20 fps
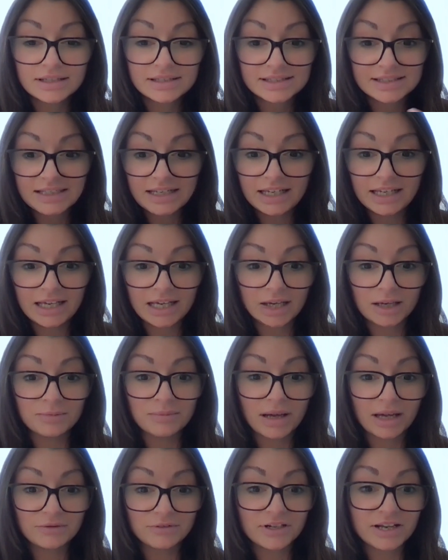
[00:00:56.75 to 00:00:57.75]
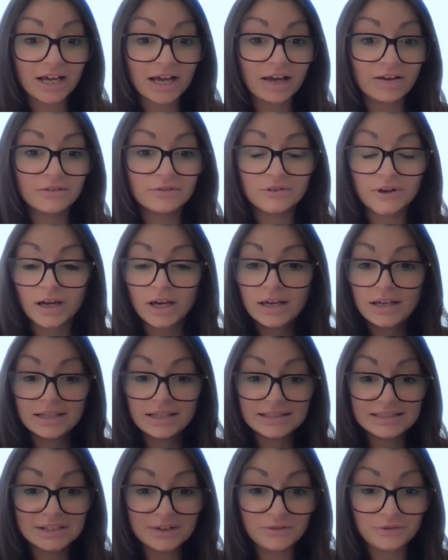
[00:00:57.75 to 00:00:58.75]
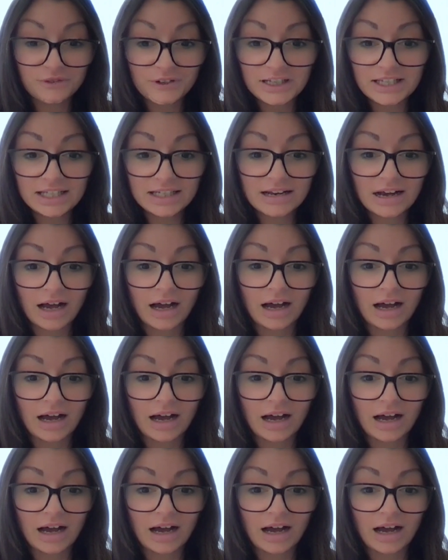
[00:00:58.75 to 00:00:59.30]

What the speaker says: seeing Medvedev defeat